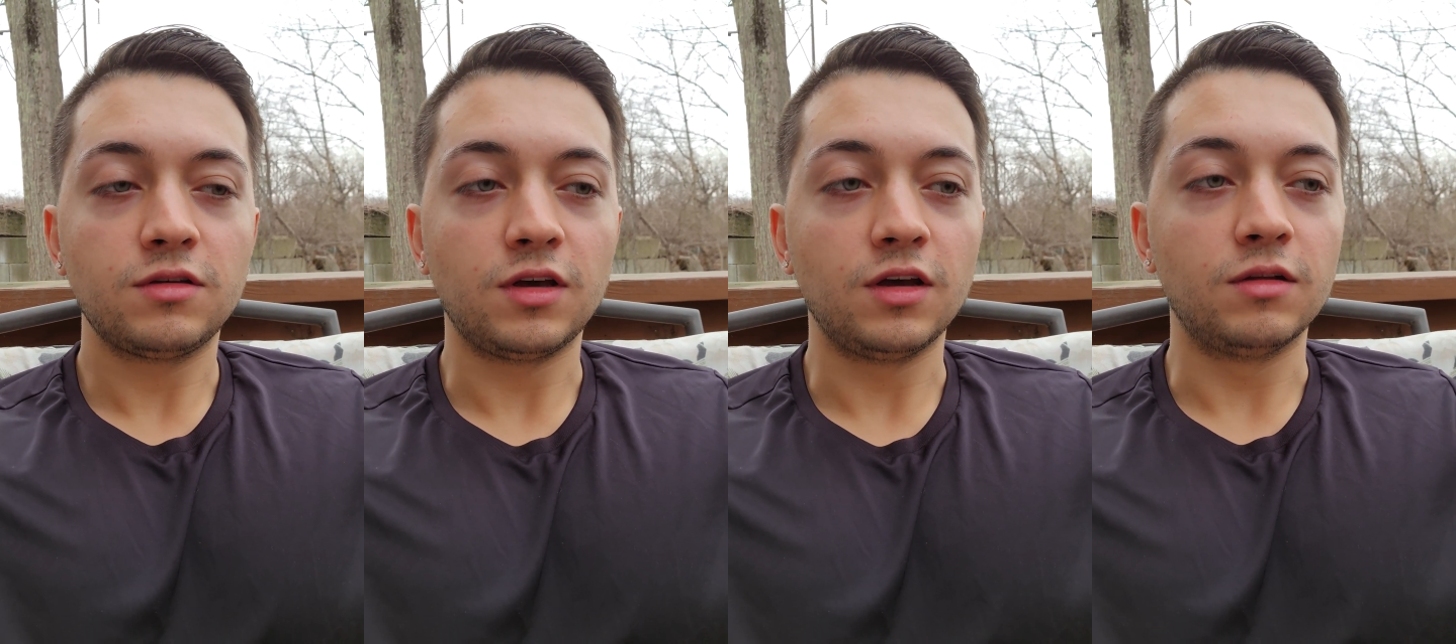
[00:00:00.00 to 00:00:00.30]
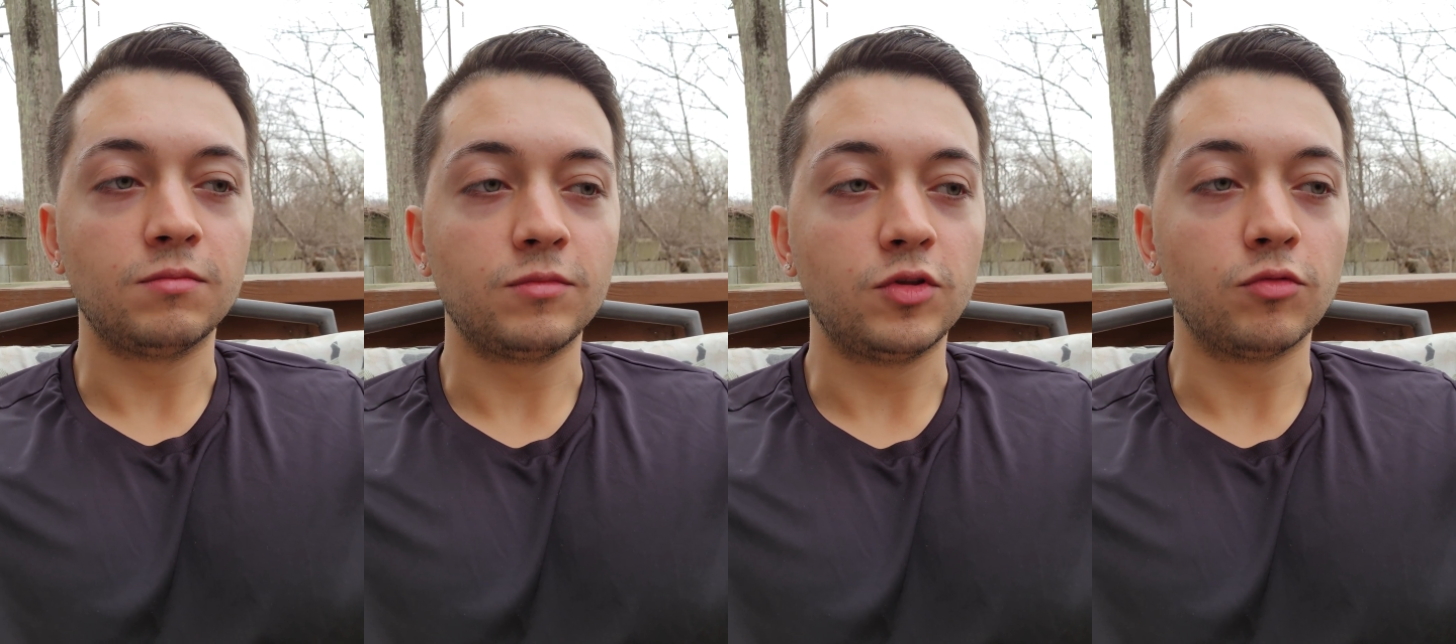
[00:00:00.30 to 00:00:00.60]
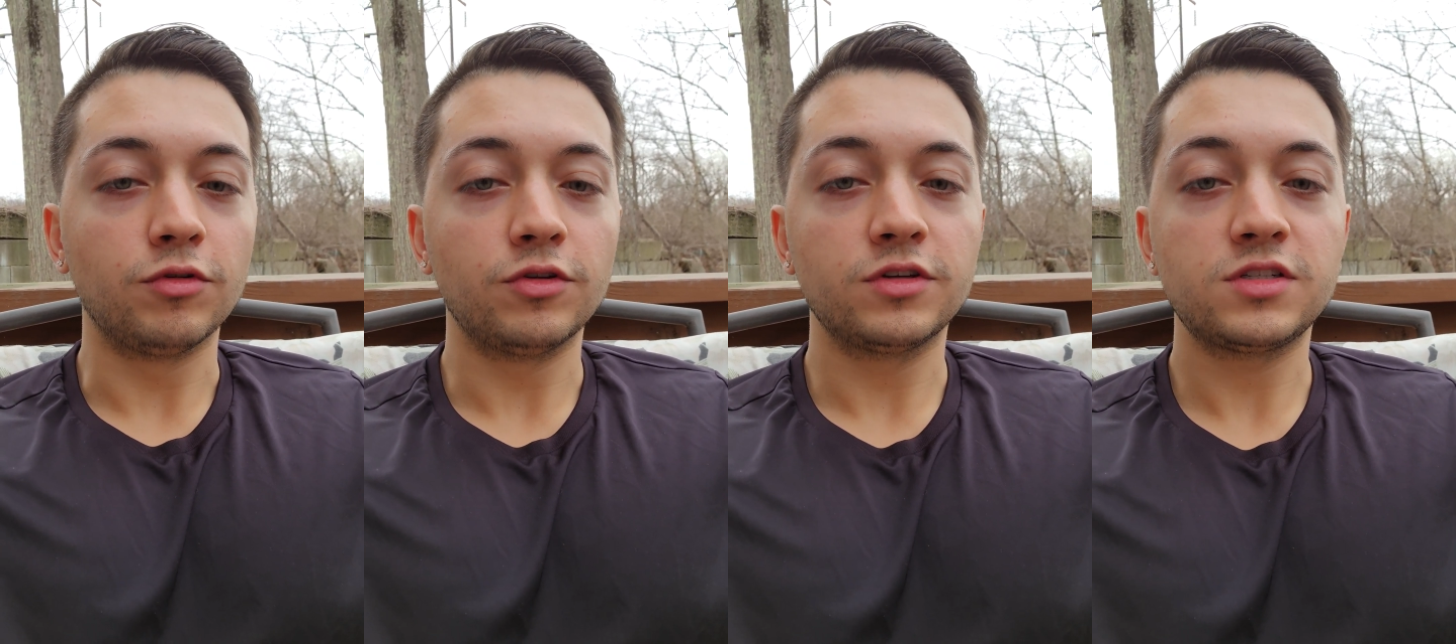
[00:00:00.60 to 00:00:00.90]
and the
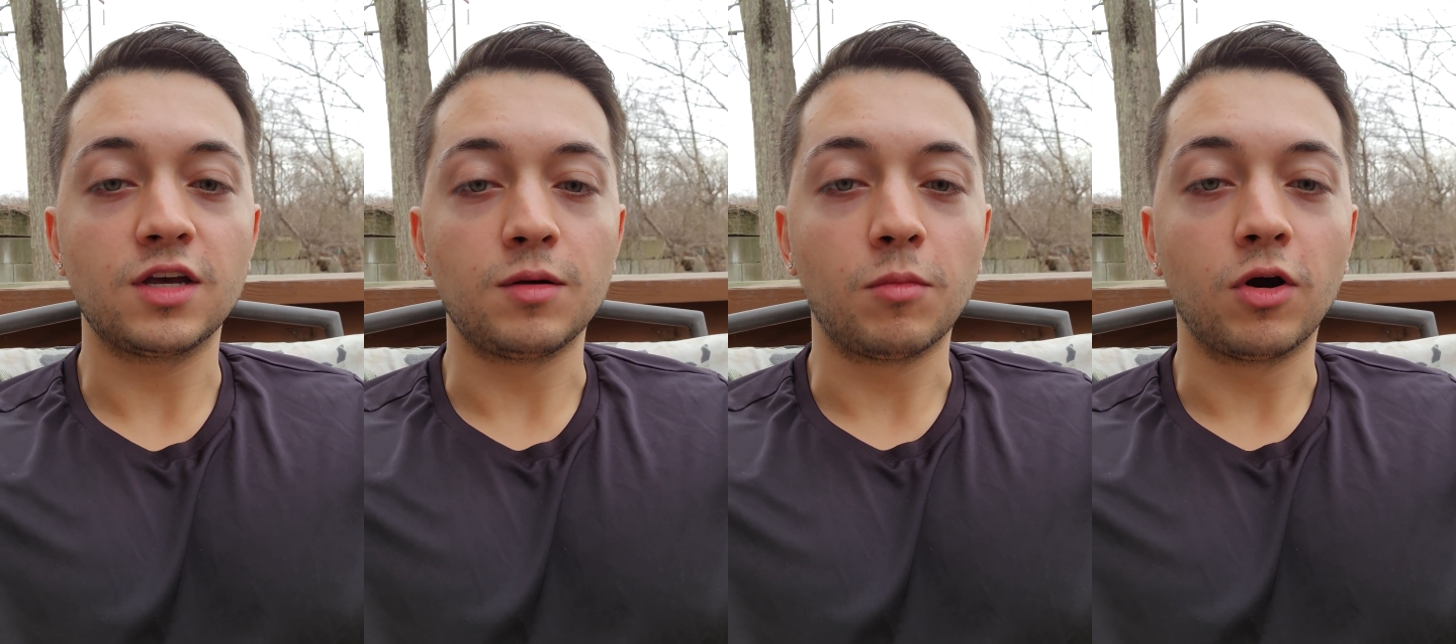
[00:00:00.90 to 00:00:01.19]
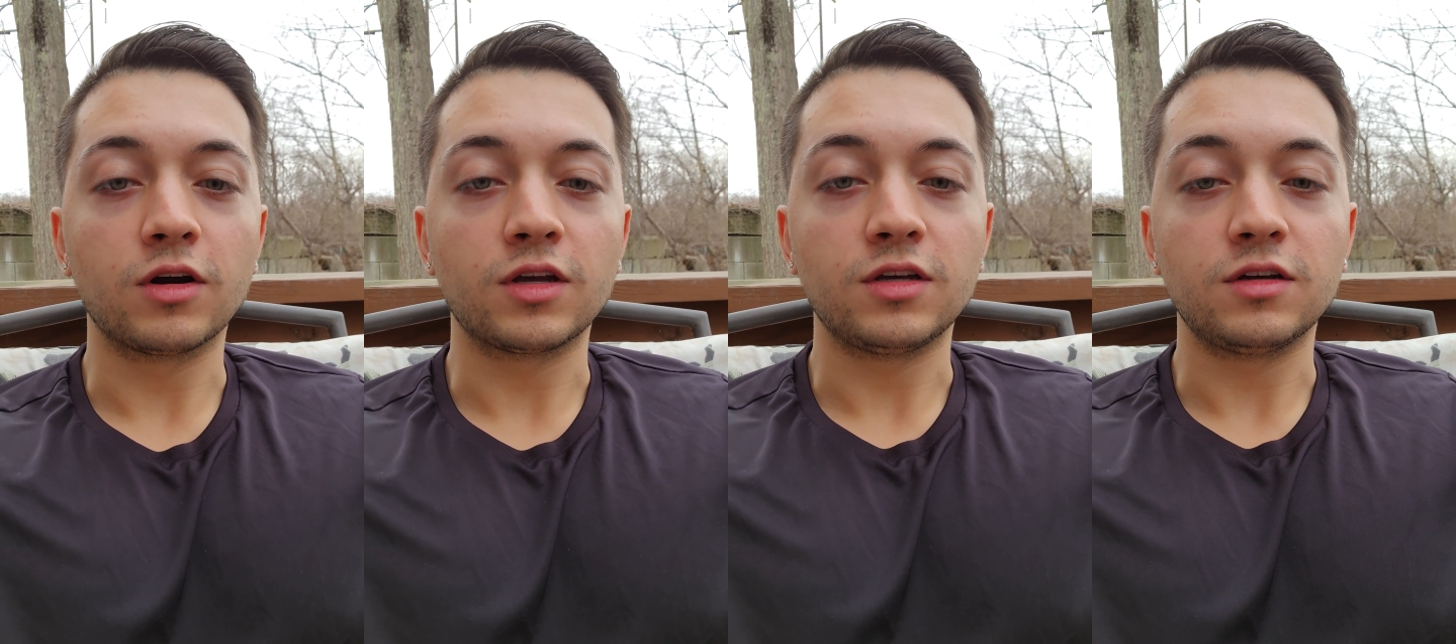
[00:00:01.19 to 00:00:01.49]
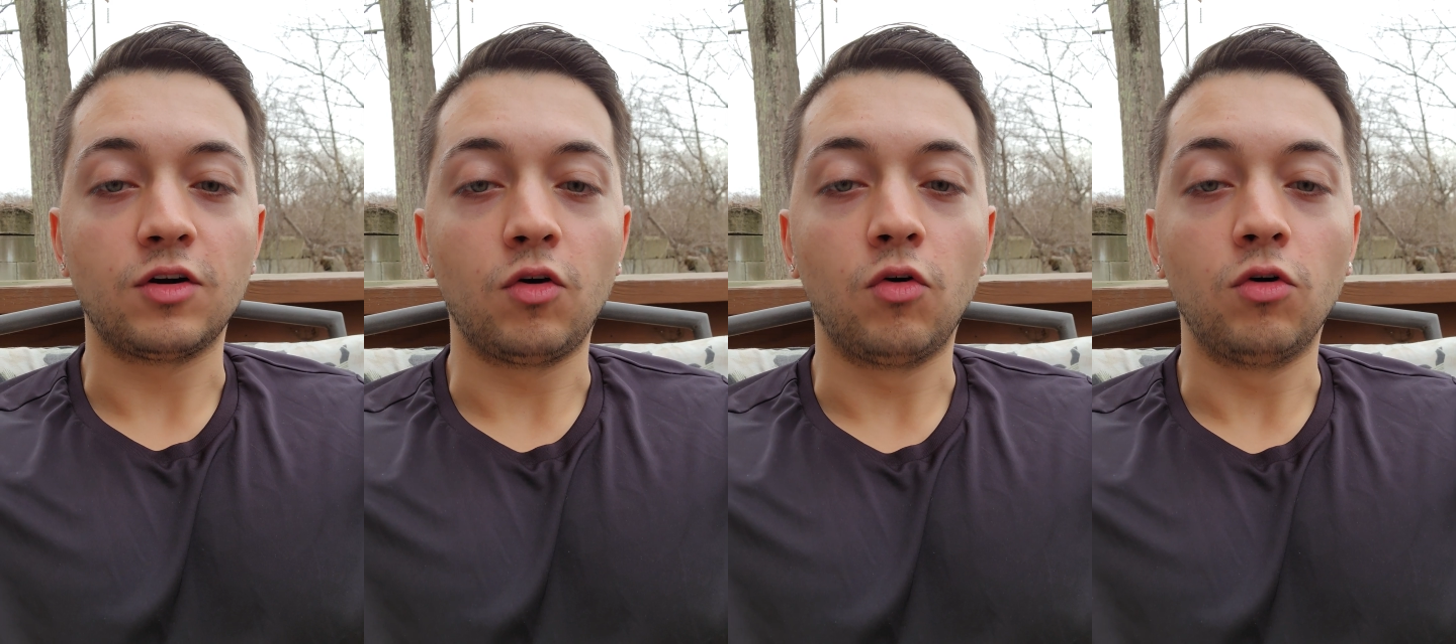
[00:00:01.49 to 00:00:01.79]
real estate market in
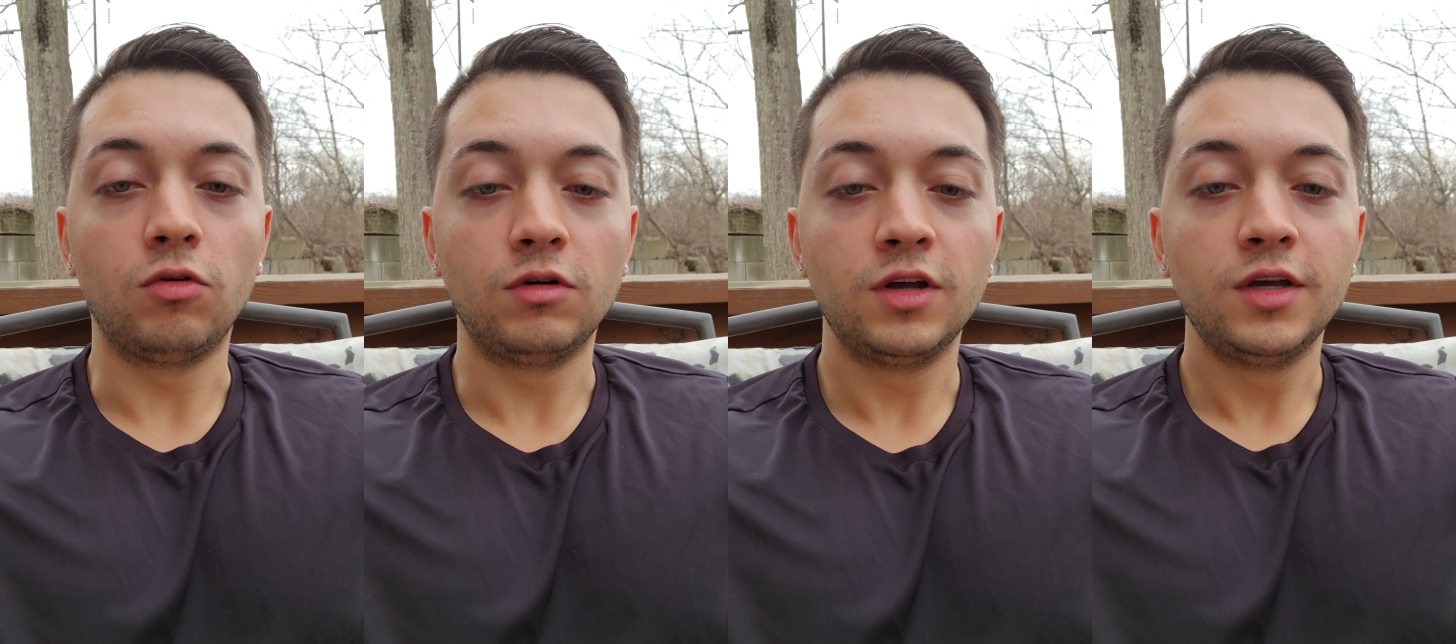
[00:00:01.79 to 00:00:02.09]
a whole